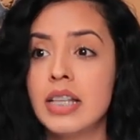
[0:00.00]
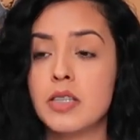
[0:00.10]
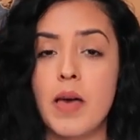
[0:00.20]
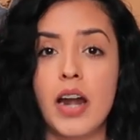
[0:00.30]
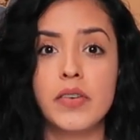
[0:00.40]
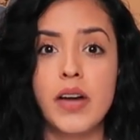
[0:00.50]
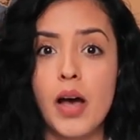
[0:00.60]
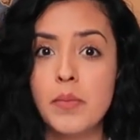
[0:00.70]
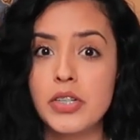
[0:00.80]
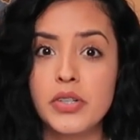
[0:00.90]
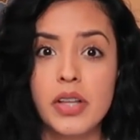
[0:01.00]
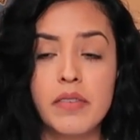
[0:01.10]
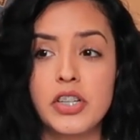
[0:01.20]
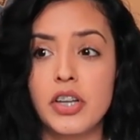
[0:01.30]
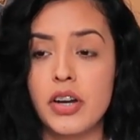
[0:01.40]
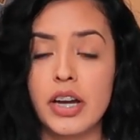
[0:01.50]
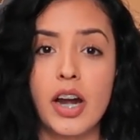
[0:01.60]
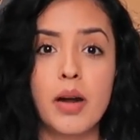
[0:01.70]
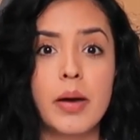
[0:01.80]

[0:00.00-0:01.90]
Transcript: It's a matter of how much you love each other and care